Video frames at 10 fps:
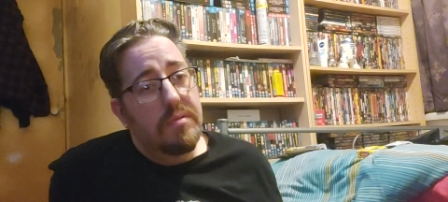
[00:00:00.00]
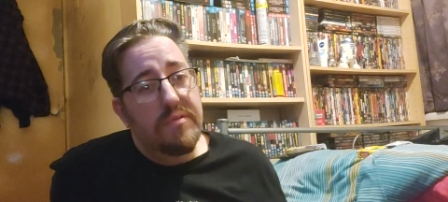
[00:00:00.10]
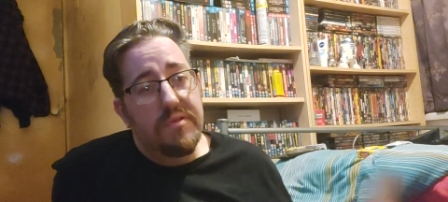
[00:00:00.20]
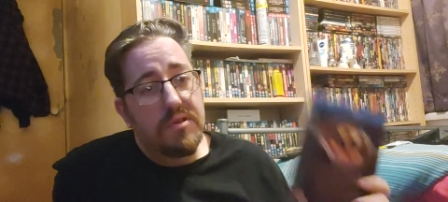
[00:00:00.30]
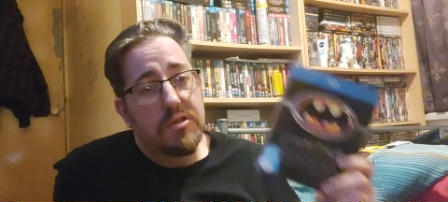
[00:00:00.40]
The
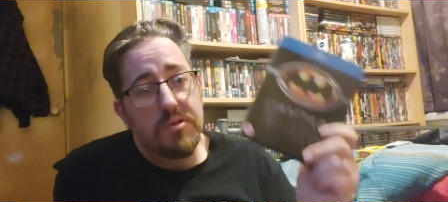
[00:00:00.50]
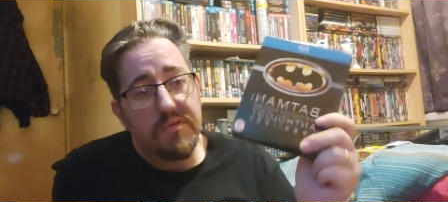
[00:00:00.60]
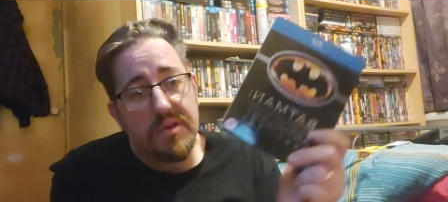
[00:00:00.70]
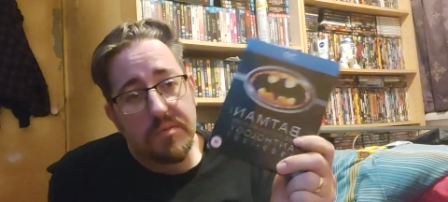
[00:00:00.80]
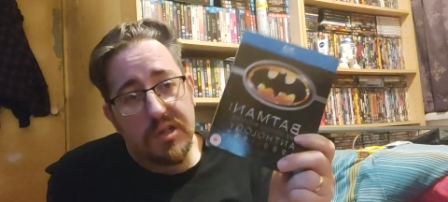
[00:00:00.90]
first 2
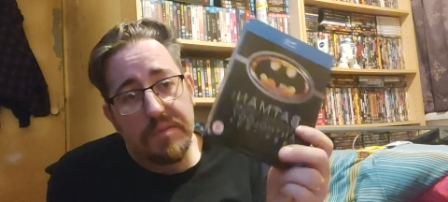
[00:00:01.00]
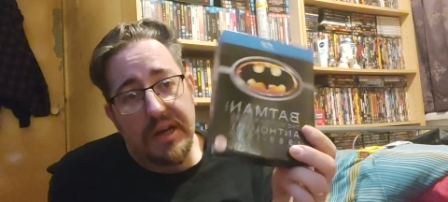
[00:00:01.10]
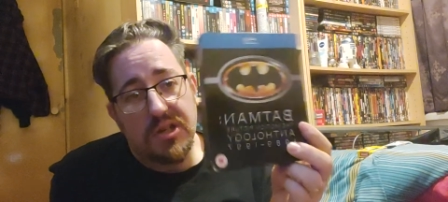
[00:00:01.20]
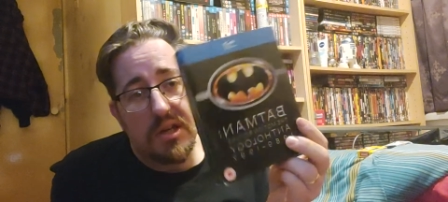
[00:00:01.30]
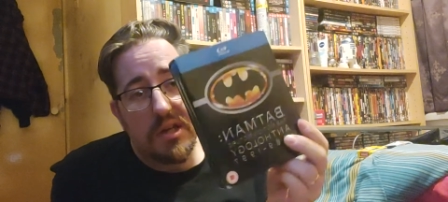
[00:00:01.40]
films
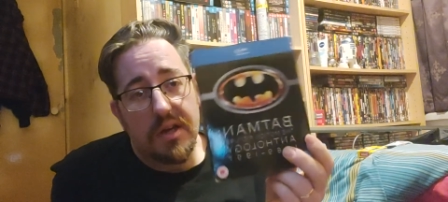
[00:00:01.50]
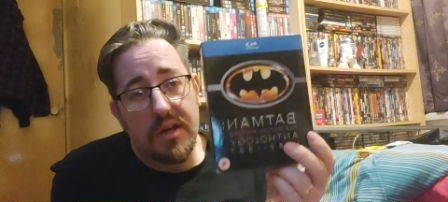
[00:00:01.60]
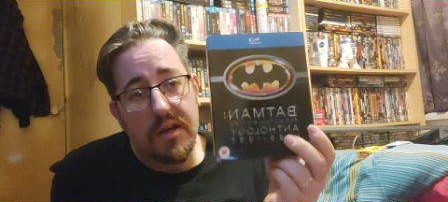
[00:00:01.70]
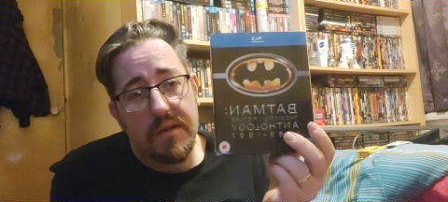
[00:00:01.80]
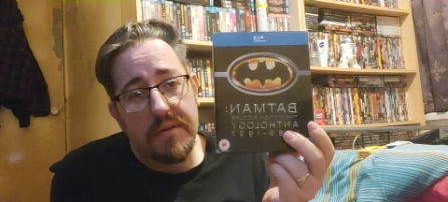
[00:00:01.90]
especially
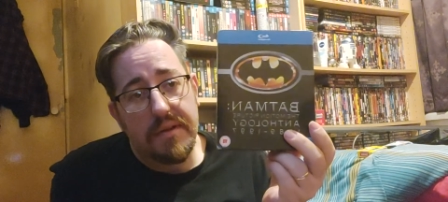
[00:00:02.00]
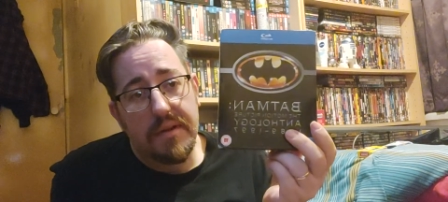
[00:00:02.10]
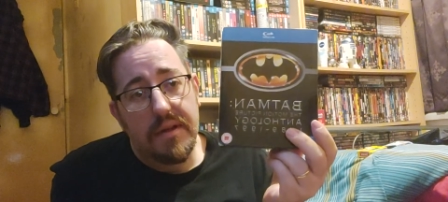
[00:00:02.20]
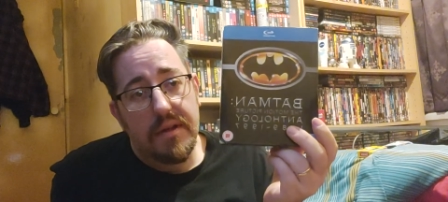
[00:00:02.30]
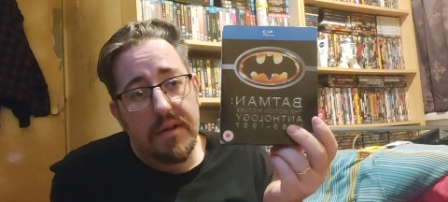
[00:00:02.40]
are
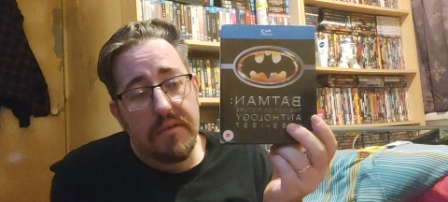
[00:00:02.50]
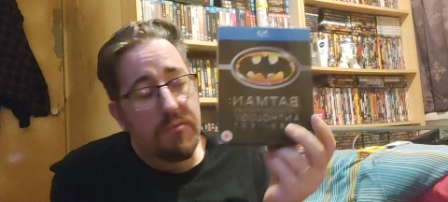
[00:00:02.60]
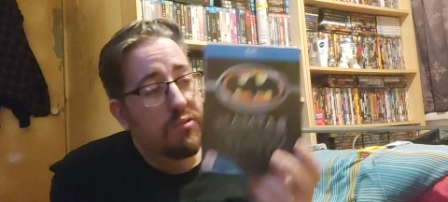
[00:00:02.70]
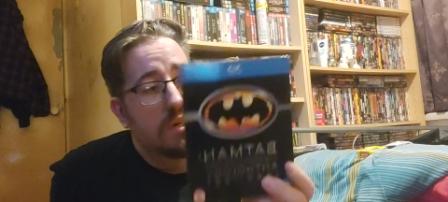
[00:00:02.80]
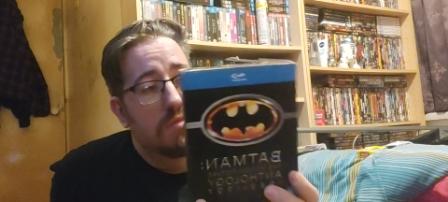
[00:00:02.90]

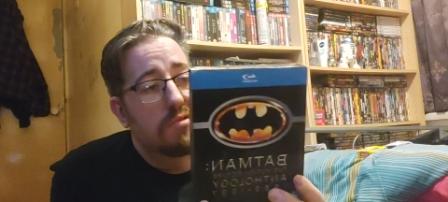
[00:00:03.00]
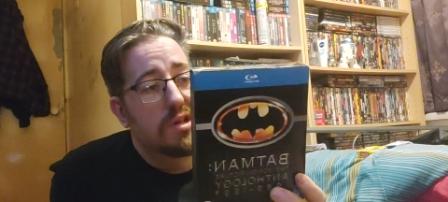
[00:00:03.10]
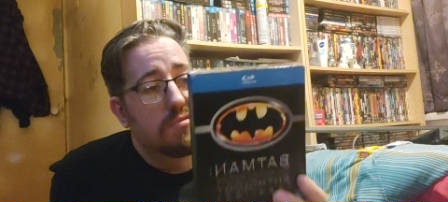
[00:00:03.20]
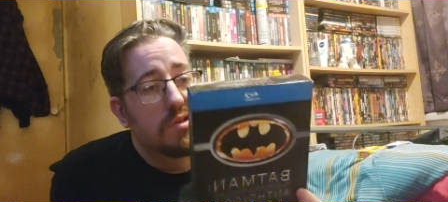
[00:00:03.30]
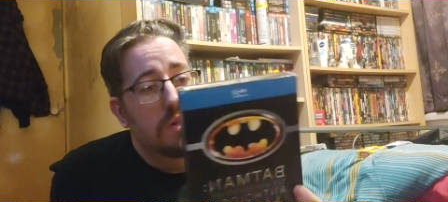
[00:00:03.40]
Really,
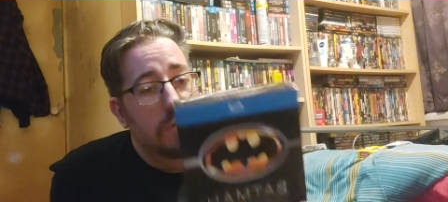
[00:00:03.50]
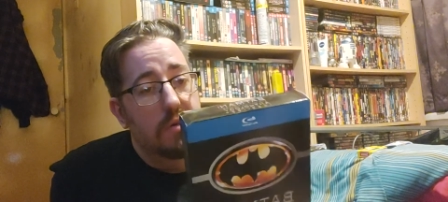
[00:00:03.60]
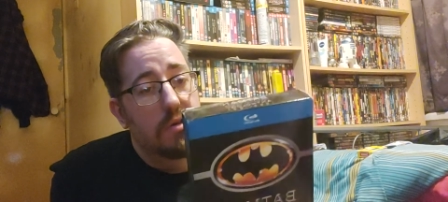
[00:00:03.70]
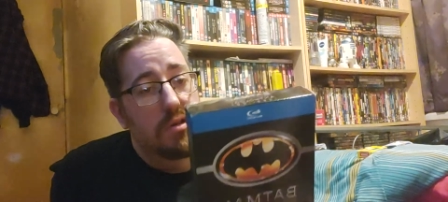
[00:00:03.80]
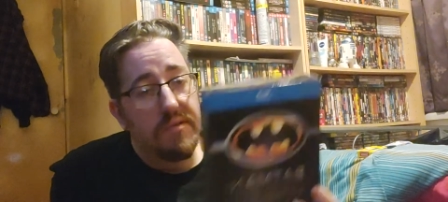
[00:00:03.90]
really, really
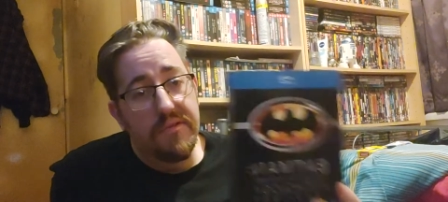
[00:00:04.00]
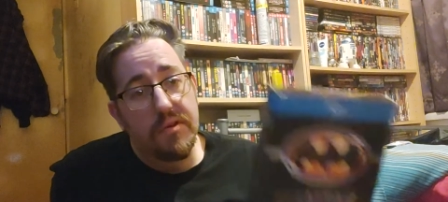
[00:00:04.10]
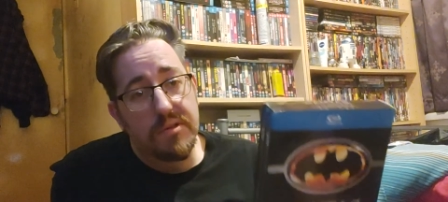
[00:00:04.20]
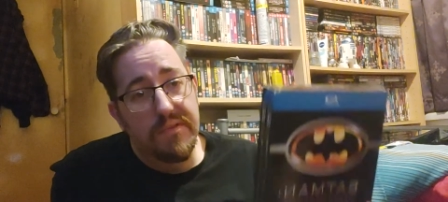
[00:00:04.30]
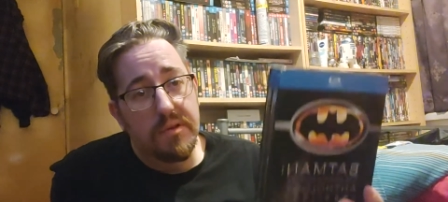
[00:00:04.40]
good. The
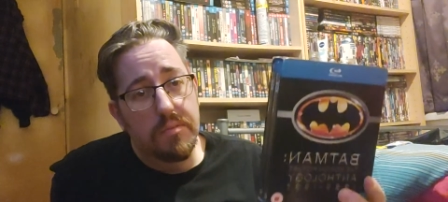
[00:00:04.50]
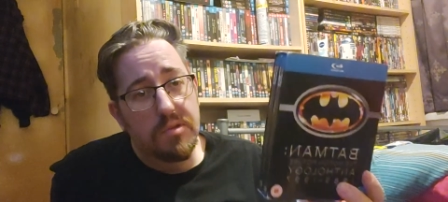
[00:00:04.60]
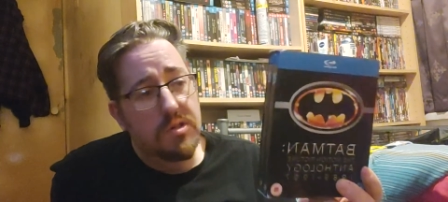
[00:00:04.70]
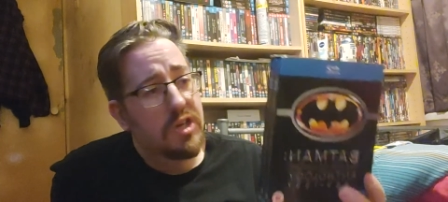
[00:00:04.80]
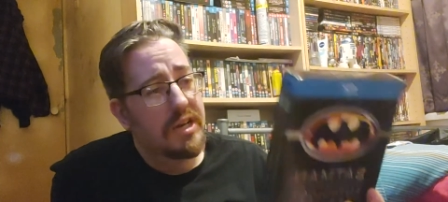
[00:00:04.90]
first film
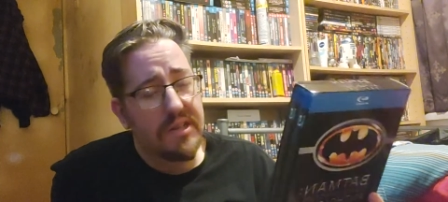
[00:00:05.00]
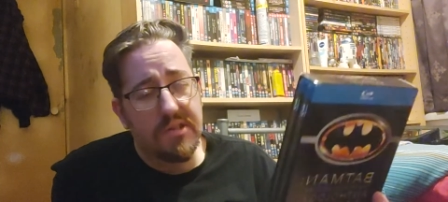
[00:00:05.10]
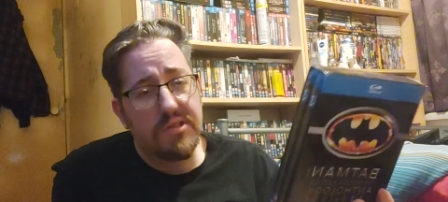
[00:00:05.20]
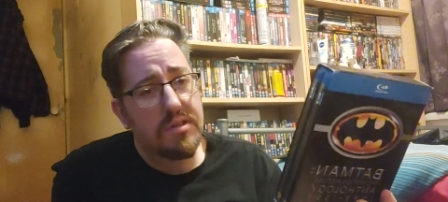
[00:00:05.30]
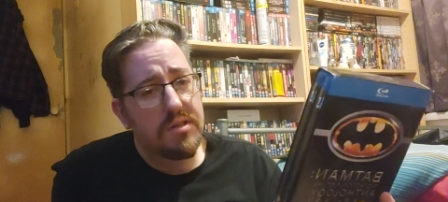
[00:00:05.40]
with Jack
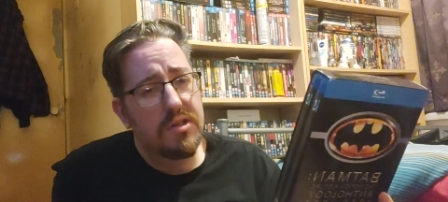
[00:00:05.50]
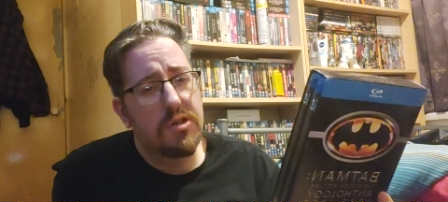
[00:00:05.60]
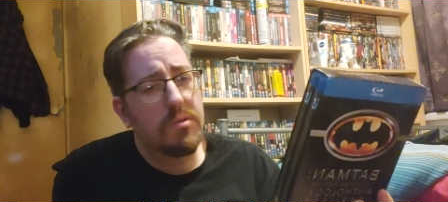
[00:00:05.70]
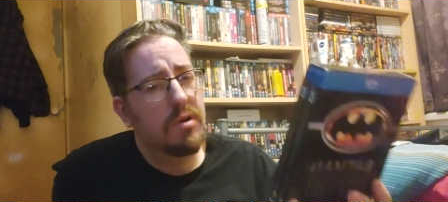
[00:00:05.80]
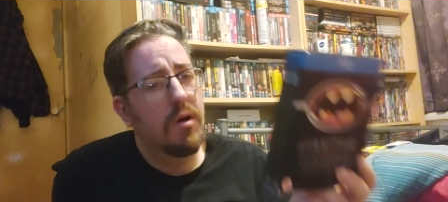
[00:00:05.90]
Nicholson as the
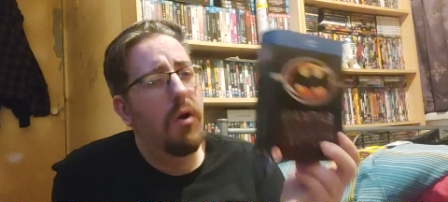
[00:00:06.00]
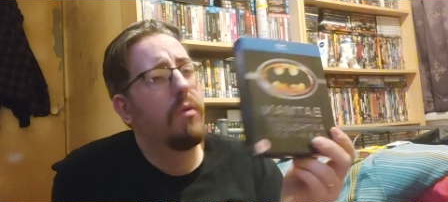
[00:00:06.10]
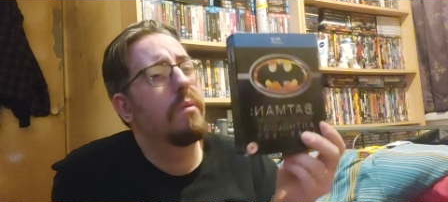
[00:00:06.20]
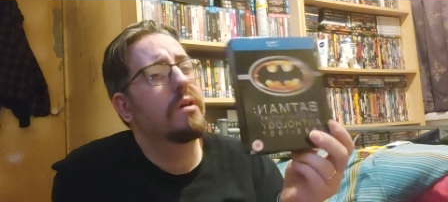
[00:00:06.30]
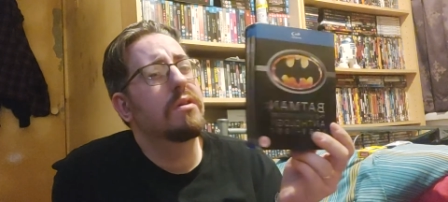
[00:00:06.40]
Joker,
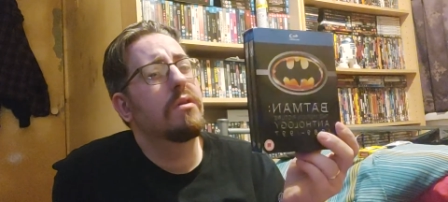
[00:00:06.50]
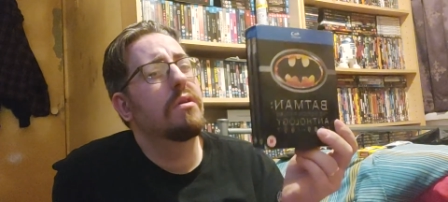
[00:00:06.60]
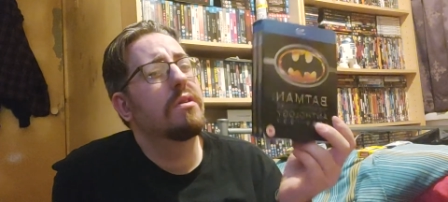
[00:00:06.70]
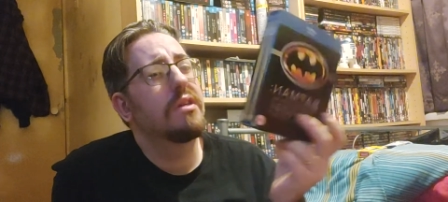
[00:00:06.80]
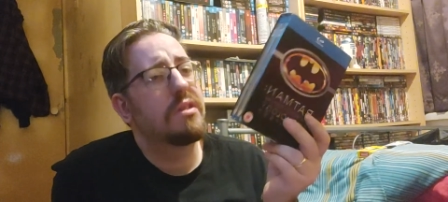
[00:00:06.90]
oh my
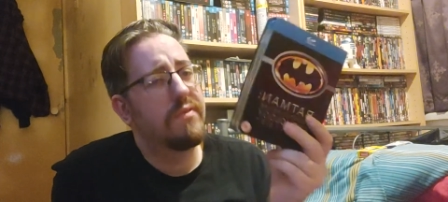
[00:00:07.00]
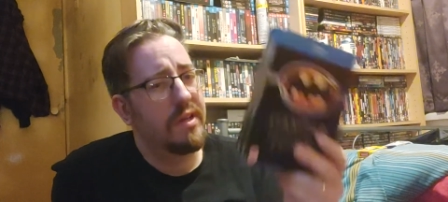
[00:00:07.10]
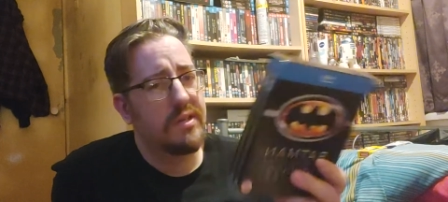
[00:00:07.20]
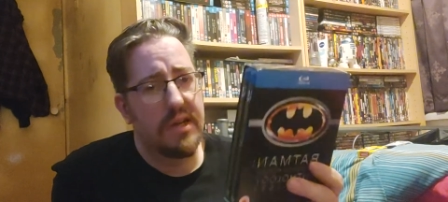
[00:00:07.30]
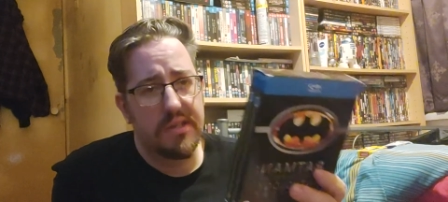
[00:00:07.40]
god, it's
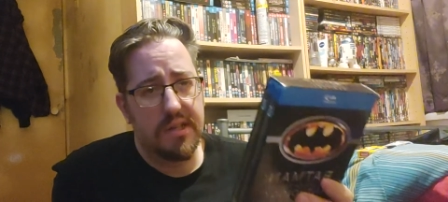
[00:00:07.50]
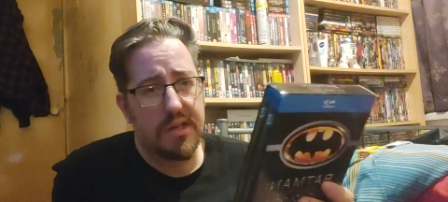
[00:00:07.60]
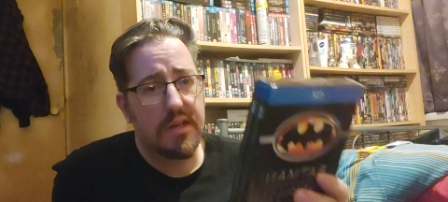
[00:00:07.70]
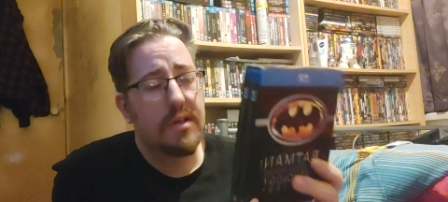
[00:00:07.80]
fantastic.